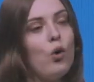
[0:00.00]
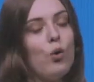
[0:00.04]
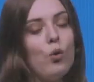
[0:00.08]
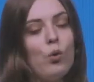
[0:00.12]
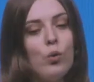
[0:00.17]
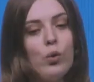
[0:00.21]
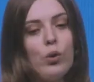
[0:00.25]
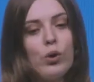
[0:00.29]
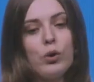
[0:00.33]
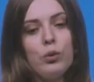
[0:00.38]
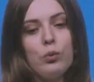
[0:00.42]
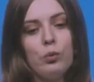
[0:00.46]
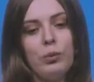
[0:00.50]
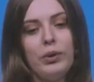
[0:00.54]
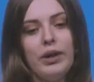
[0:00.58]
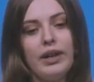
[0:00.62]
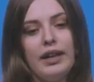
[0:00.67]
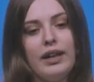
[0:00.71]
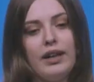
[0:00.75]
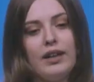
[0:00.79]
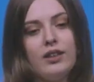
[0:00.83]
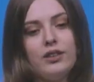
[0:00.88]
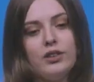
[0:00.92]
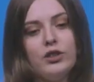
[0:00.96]
or we
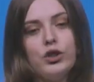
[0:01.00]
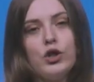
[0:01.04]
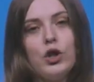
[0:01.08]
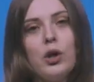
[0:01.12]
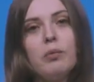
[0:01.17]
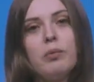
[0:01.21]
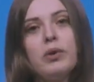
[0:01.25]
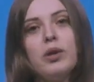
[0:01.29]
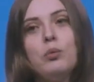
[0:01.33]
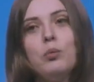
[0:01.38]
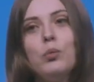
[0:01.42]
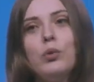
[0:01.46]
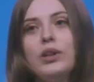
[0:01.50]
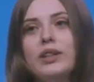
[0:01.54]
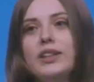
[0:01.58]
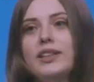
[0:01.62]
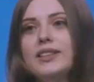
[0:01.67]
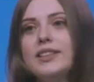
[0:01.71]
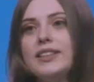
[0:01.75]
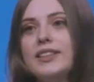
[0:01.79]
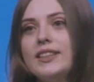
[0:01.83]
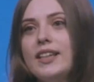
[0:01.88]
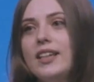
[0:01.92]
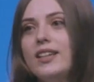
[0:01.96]
can determine what
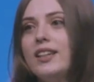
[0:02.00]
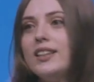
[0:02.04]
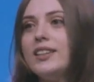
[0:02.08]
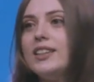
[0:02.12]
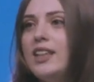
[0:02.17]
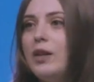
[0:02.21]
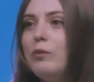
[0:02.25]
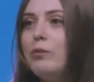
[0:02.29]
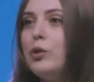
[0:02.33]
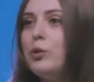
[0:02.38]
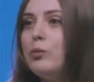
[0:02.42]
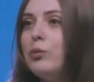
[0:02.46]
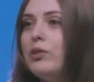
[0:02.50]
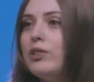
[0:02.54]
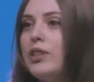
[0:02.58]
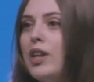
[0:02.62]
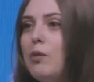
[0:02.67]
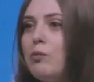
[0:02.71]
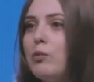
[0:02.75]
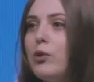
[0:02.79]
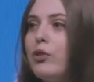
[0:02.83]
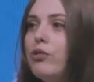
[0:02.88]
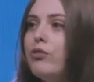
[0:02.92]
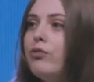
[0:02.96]
is an acceptable
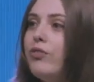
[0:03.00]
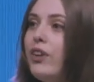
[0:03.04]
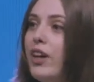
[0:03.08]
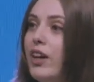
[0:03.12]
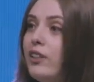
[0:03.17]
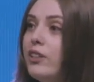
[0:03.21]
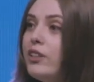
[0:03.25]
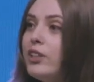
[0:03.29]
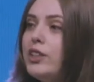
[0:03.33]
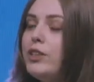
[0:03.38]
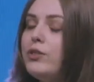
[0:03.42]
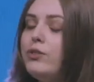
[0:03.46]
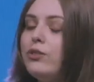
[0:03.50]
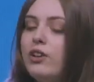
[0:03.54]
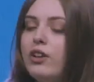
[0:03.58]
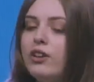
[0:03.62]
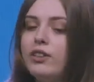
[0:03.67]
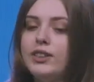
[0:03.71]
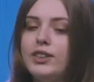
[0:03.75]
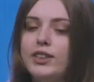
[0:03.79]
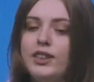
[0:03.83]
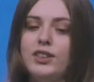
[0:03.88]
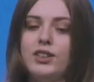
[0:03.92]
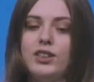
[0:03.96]
number of failures for
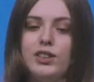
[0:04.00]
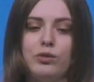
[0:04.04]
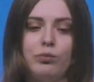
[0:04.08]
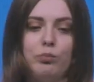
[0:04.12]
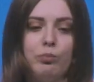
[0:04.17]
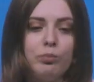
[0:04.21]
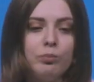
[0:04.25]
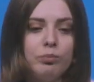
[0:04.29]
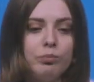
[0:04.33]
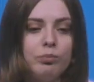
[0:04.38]
our system.